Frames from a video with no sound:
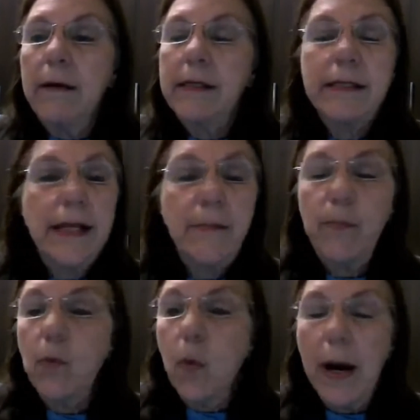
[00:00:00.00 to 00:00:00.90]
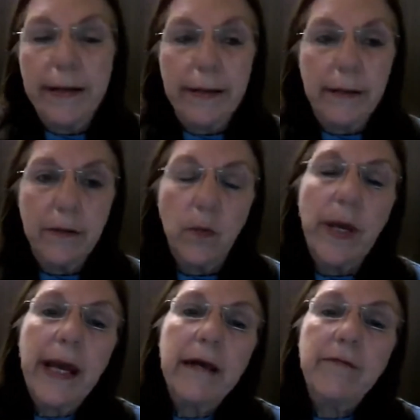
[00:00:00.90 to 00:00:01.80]
step one,
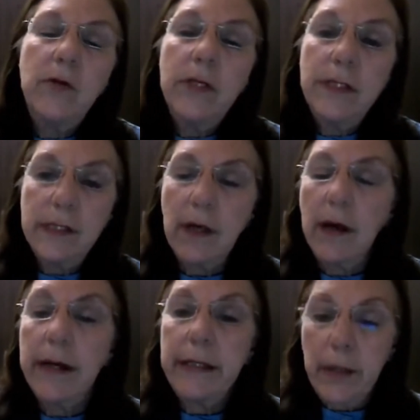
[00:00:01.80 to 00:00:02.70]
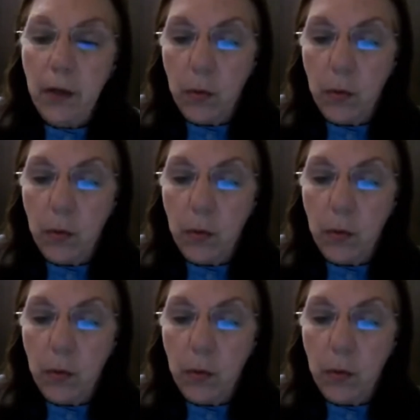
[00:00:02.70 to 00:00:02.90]
we have to decide